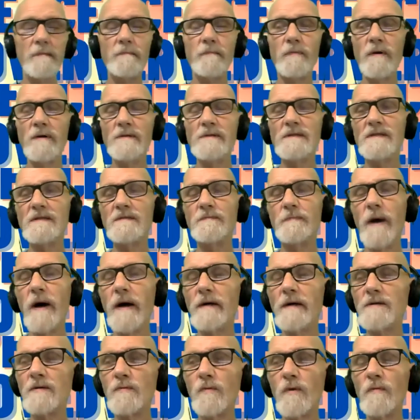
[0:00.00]
brings us
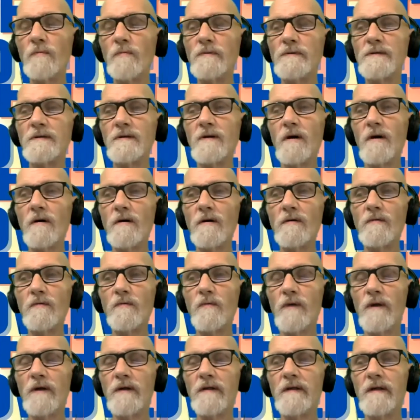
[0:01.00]
back to what we started
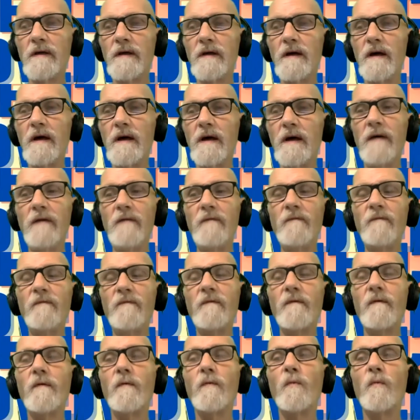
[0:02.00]
with. If
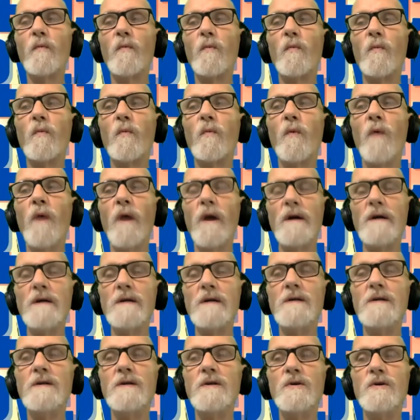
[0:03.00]
what
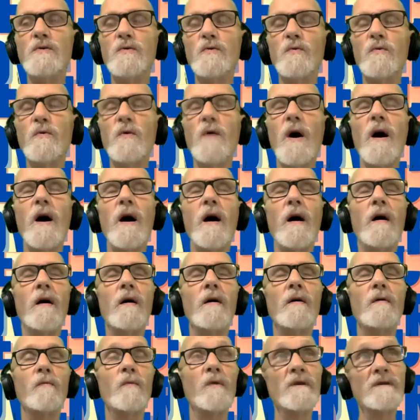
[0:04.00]
you
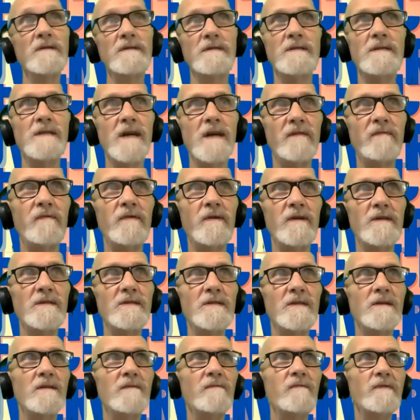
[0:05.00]
are, what is the
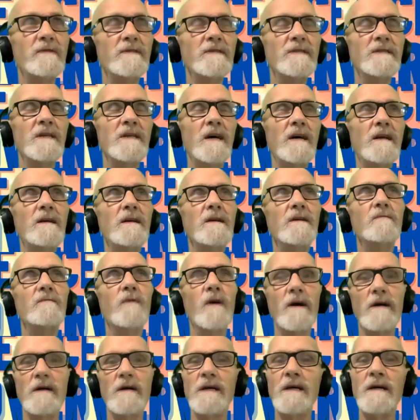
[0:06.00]
definition of insanity,
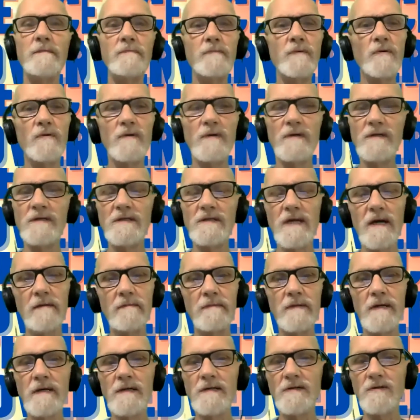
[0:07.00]
right? Keep doing the same
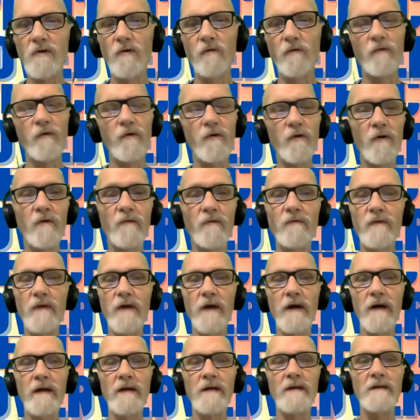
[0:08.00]
things over and over
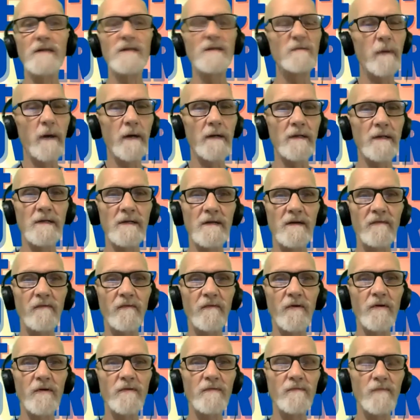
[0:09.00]
again and expecting
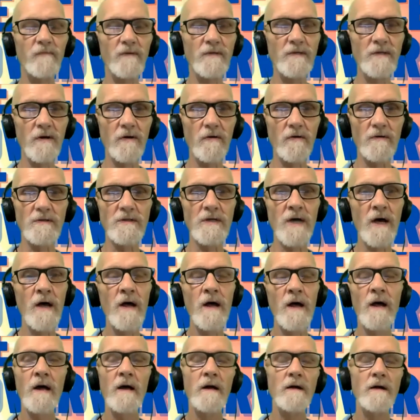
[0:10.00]
different results.
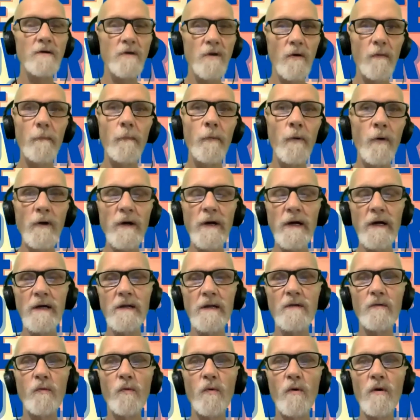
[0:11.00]
You're putting in
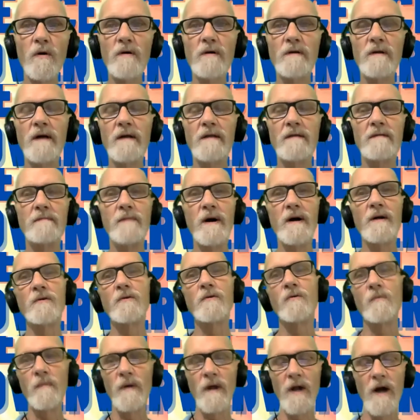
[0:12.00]
the work that the
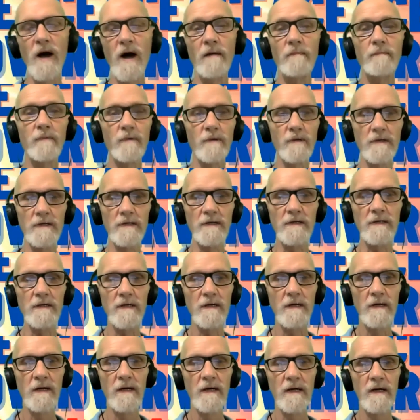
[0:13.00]
medical monopoly
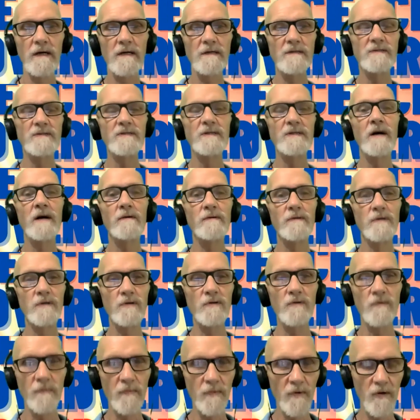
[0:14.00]
is telling
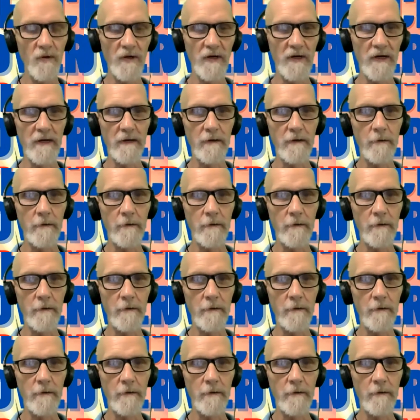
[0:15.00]
you to put in.